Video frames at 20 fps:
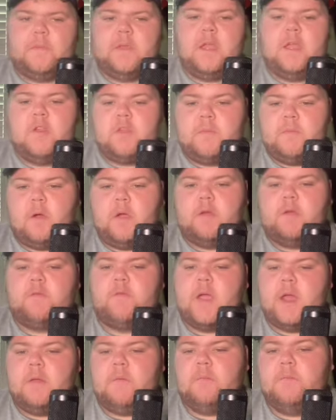Here's my
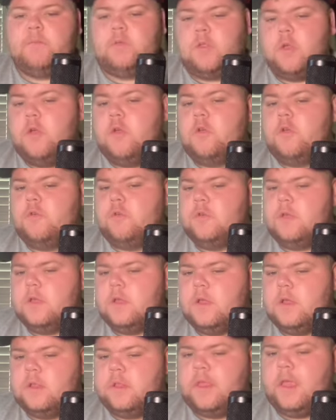round two
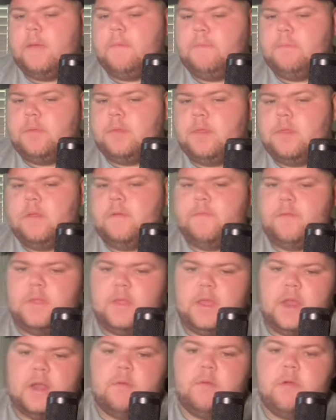tips for
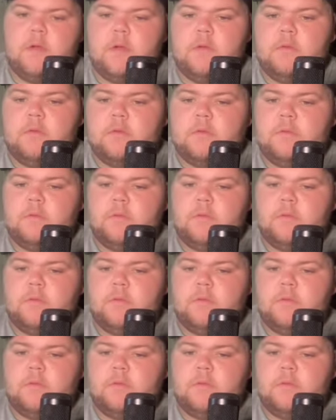the NRL